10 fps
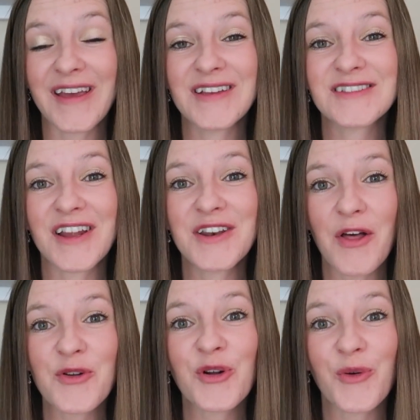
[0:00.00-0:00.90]
is
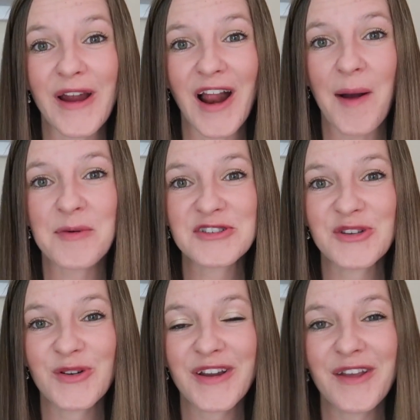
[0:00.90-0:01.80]
another great
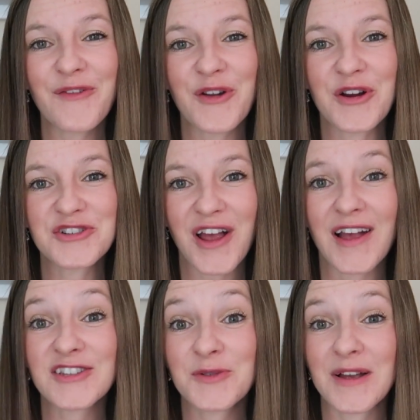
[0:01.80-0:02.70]
opportunity for your
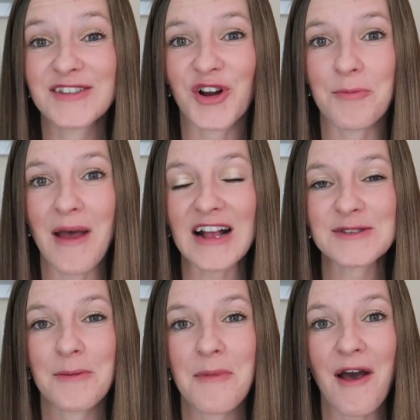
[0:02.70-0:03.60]
child to exert
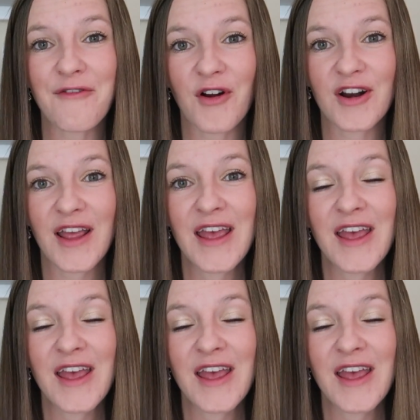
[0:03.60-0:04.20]
maximum effort.